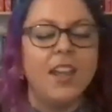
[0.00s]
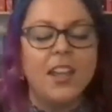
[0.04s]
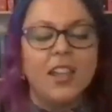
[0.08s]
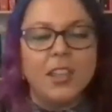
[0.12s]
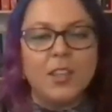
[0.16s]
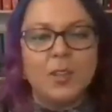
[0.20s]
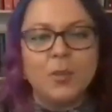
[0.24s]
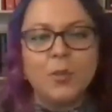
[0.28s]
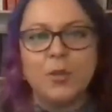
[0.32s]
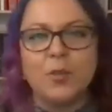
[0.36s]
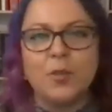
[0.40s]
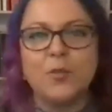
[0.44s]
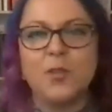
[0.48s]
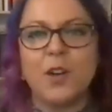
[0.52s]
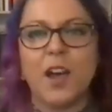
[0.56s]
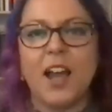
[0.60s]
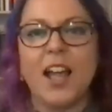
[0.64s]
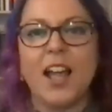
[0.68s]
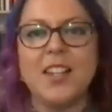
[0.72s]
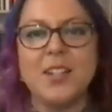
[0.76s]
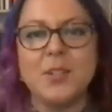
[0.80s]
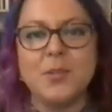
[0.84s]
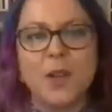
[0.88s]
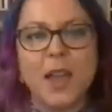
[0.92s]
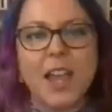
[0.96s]
you would
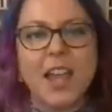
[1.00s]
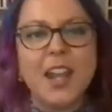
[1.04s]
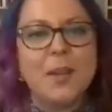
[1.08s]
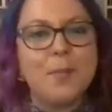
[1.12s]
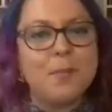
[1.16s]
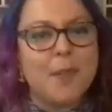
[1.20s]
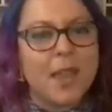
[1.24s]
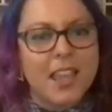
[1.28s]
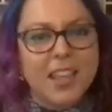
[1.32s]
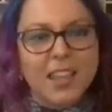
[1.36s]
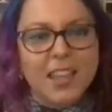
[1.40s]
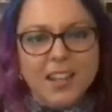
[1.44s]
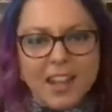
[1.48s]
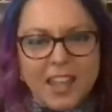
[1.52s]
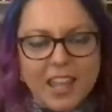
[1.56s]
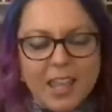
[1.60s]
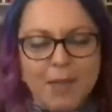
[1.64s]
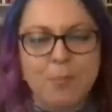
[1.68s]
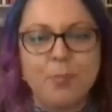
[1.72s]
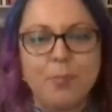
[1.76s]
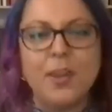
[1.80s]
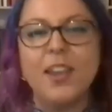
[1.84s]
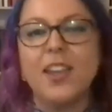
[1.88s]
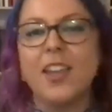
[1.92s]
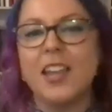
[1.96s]
find a way to make it
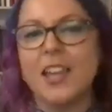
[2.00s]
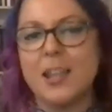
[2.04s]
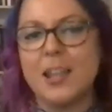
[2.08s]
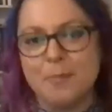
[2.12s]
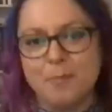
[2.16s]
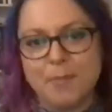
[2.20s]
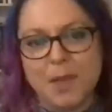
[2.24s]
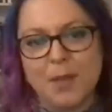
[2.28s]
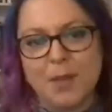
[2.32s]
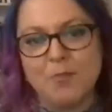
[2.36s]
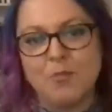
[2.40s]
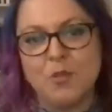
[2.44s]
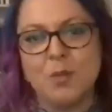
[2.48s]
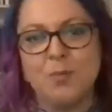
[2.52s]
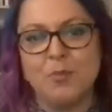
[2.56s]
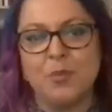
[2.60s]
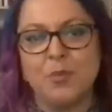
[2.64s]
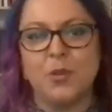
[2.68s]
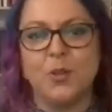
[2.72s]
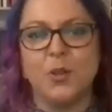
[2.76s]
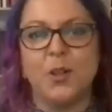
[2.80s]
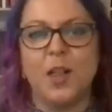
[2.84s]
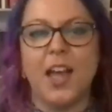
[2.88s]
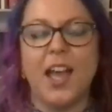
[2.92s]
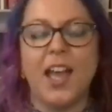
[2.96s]
epic and
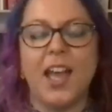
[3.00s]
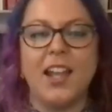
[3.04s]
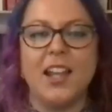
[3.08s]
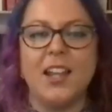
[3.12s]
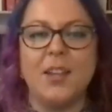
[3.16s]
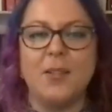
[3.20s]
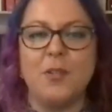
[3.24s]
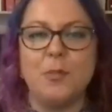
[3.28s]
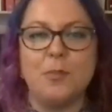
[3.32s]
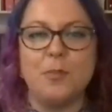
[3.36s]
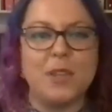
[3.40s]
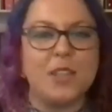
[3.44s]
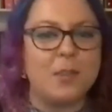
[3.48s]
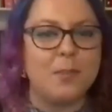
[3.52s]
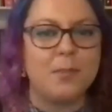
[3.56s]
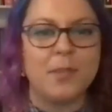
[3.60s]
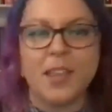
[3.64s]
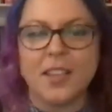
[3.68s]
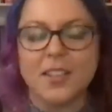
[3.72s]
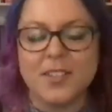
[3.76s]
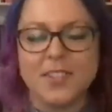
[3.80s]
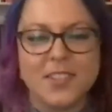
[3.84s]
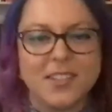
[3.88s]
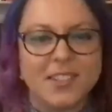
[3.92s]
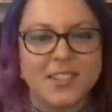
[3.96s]
memorable, and it would be the
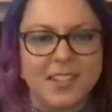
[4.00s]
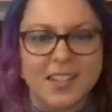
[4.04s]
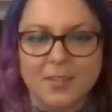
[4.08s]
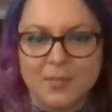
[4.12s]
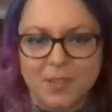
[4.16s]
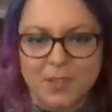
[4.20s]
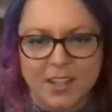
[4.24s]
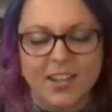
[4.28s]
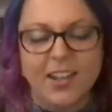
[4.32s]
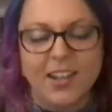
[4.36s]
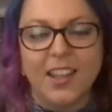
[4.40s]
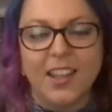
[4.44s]
best event